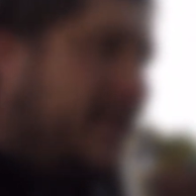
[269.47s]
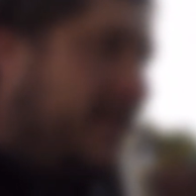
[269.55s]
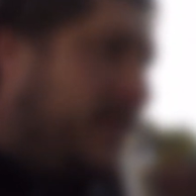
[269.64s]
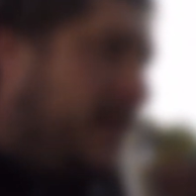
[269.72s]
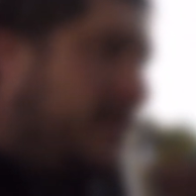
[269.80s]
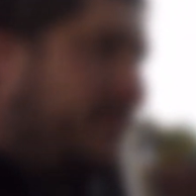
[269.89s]

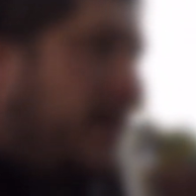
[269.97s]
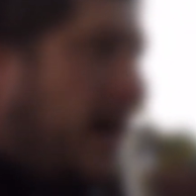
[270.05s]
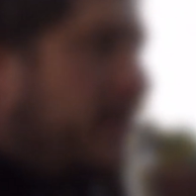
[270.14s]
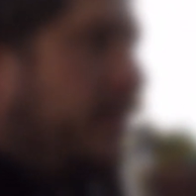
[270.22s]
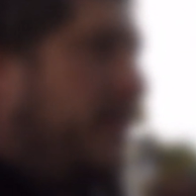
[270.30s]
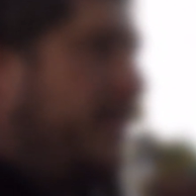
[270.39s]
somebody's
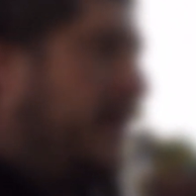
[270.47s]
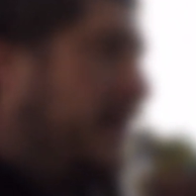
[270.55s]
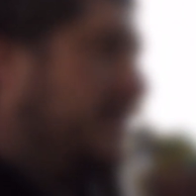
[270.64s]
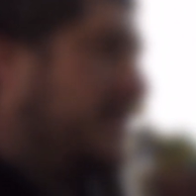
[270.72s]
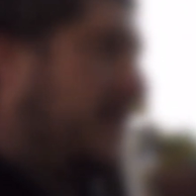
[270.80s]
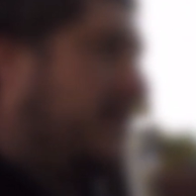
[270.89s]
probably been
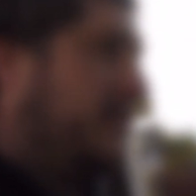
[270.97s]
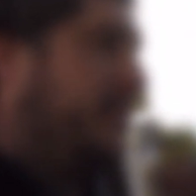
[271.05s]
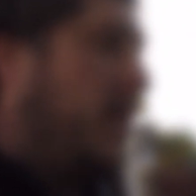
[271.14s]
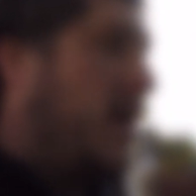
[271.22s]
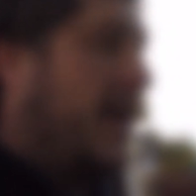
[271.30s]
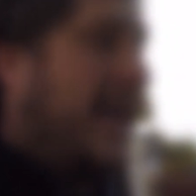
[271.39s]
inside this
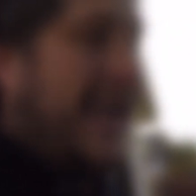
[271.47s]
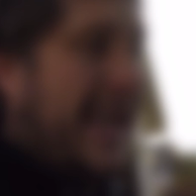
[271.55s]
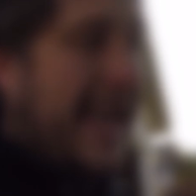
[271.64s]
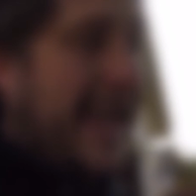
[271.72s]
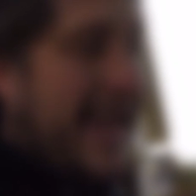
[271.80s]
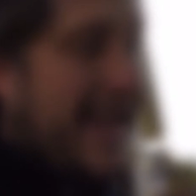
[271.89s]
block
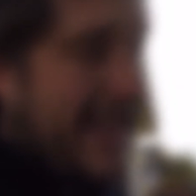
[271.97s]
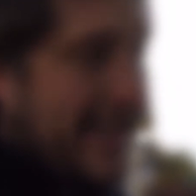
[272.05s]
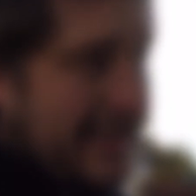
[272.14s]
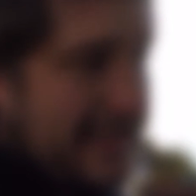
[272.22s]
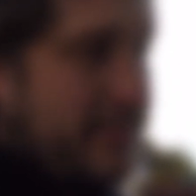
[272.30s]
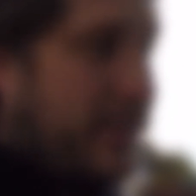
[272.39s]

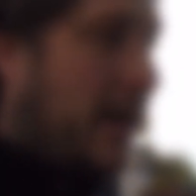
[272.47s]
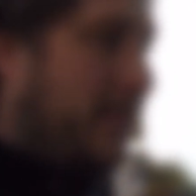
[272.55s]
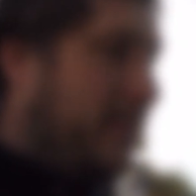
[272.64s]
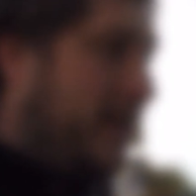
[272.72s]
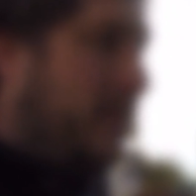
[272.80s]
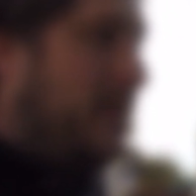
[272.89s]
and
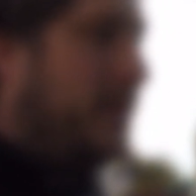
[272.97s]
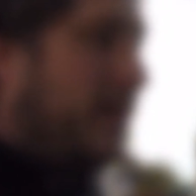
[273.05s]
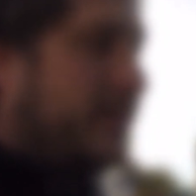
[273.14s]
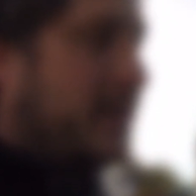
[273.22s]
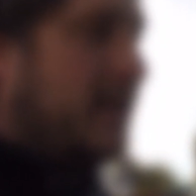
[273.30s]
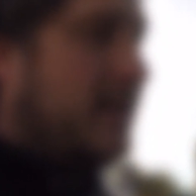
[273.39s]
probably
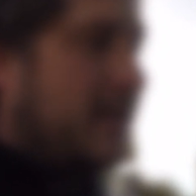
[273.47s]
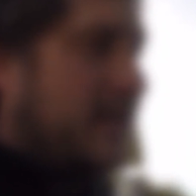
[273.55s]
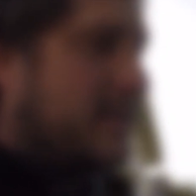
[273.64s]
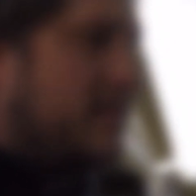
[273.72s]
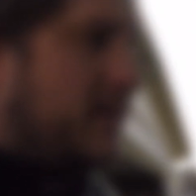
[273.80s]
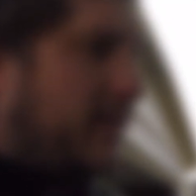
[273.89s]
rebuilt it and
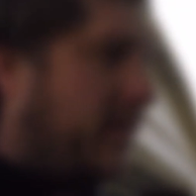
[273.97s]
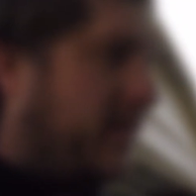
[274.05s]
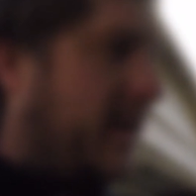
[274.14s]
done some different